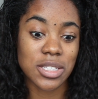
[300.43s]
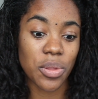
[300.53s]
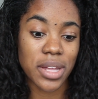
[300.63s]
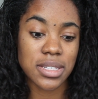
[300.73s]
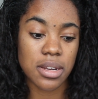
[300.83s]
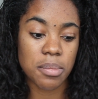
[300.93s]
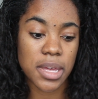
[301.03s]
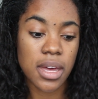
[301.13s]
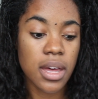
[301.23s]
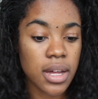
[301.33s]
So that's going to
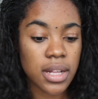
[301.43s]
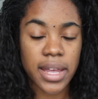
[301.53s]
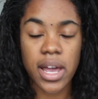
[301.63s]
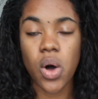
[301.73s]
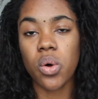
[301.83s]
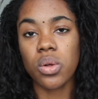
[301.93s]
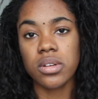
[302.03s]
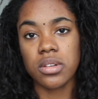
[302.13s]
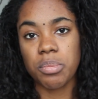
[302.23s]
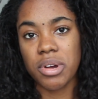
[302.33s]
be like a whole
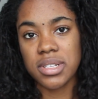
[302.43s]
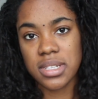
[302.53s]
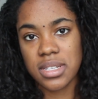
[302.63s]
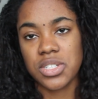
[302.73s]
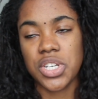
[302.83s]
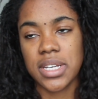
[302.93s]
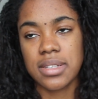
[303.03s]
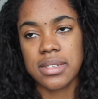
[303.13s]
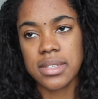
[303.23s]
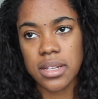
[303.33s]
nother process that she has
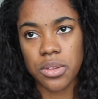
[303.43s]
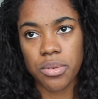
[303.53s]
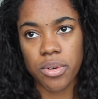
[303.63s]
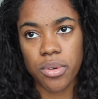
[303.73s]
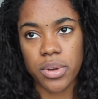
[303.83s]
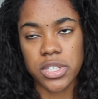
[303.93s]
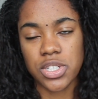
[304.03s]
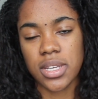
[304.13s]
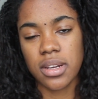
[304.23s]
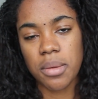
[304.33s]
to sit through, and
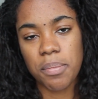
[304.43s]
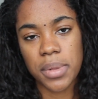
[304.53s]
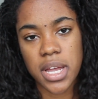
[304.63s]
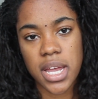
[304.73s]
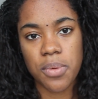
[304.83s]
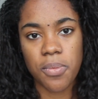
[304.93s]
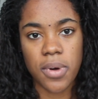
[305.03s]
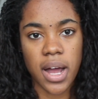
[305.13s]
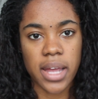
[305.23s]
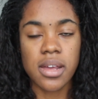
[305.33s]
she's going to complain and
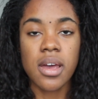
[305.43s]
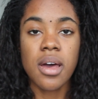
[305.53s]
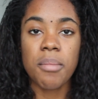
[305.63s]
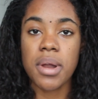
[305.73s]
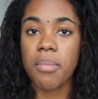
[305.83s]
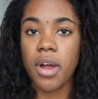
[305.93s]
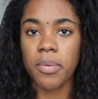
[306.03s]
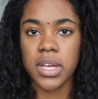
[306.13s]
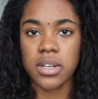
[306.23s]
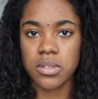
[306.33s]
whine, but I'm
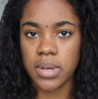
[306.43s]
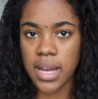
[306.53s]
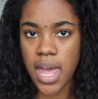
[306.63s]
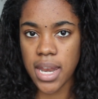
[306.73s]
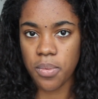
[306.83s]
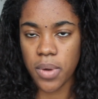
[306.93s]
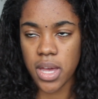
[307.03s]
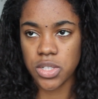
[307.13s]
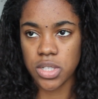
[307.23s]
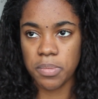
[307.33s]
probably going to do it
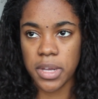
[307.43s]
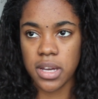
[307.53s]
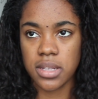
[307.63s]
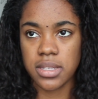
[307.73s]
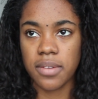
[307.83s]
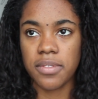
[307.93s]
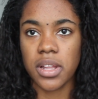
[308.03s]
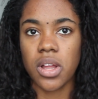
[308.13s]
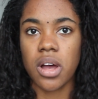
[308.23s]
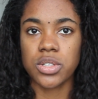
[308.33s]
anyway, just because of the
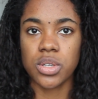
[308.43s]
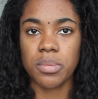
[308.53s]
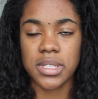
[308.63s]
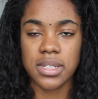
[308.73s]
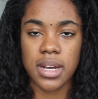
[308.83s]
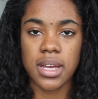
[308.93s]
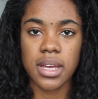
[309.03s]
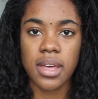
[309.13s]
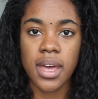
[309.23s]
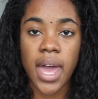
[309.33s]
long-term
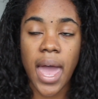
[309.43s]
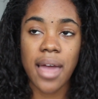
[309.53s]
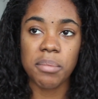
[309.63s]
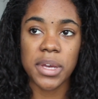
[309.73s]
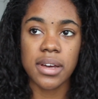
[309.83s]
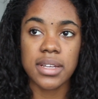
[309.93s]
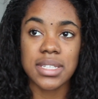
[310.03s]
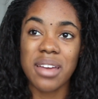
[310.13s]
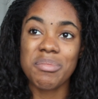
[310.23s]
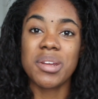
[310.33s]
aesthetic, and because
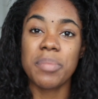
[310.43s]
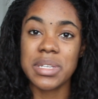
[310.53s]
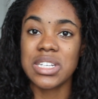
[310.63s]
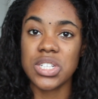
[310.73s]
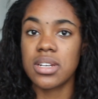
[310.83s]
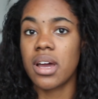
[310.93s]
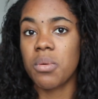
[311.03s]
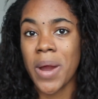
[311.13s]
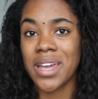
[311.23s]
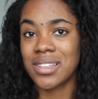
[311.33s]
I'm in a position now
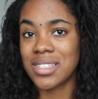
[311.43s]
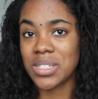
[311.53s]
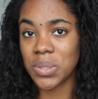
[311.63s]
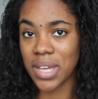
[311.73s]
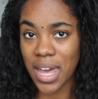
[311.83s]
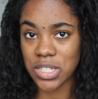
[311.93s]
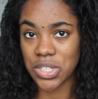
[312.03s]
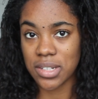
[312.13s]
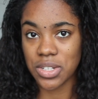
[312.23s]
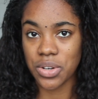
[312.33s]
where I can still catch
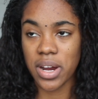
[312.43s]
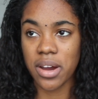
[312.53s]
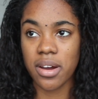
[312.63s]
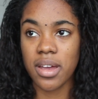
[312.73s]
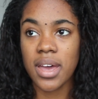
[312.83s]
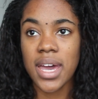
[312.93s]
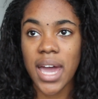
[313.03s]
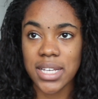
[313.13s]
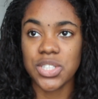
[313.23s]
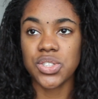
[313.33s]
it. Her hair
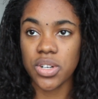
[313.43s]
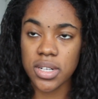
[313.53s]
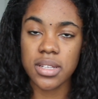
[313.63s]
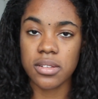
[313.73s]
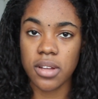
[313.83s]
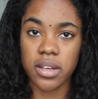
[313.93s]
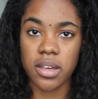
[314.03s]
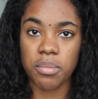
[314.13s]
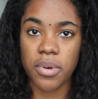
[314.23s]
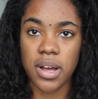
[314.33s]
has started the
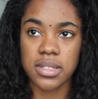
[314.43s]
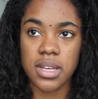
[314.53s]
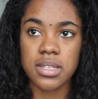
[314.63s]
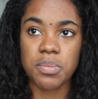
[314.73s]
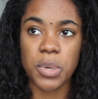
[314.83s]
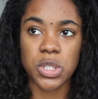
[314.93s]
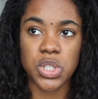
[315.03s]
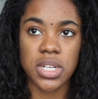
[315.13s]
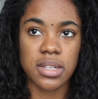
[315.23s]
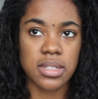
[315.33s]
locking process, but
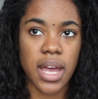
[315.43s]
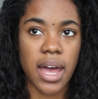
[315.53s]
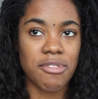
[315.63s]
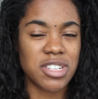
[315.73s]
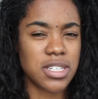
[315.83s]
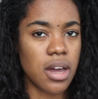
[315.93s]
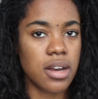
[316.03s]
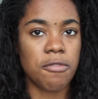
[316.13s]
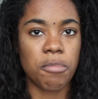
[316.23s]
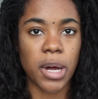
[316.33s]
she doesn't have a ton
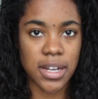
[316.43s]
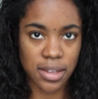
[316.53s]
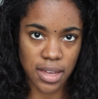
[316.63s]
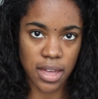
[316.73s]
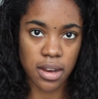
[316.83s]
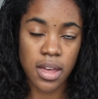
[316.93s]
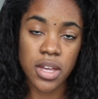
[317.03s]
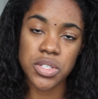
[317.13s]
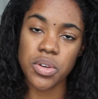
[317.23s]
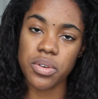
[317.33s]
of budding yet,
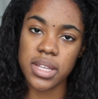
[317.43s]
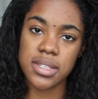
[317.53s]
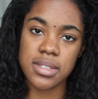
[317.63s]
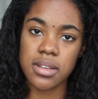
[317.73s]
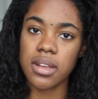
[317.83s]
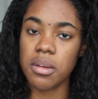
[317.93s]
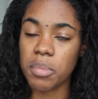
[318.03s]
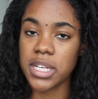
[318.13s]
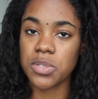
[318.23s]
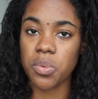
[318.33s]
so it's still in a
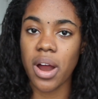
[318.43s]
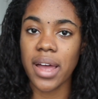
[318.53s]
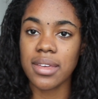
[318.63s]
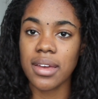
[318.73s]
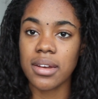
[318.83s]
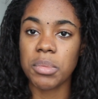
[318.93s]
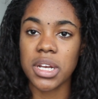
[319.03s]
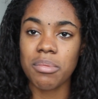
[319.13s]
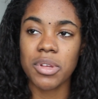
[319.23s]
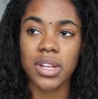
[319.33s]
place where I can
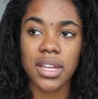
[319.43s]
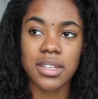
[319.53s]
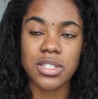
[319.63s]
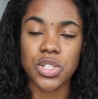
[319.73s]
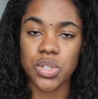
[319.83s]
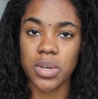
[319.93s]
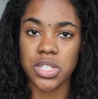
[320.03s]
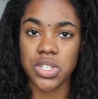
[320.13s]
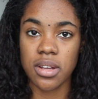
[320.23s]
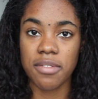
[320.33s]
manipulate the
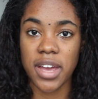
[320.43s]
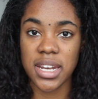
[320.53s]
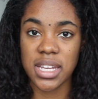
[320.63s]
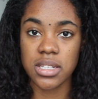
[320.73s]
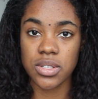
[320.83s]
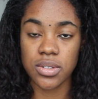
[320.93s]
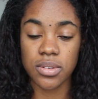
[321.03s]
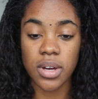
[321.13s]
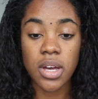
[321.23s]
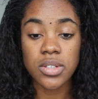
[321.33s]
situation if I need to.